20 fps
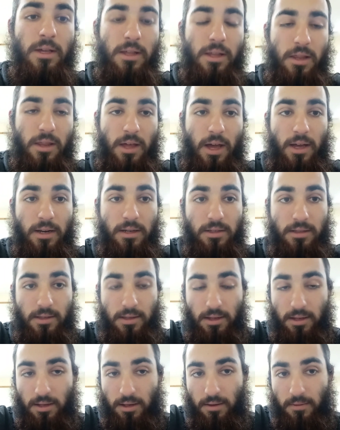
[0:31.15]
That is
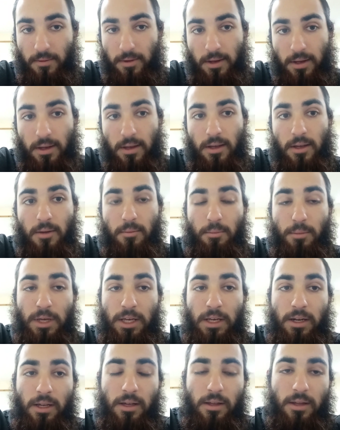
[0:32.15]
the
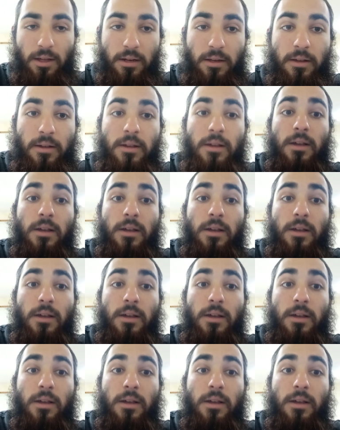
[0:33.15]
meaning that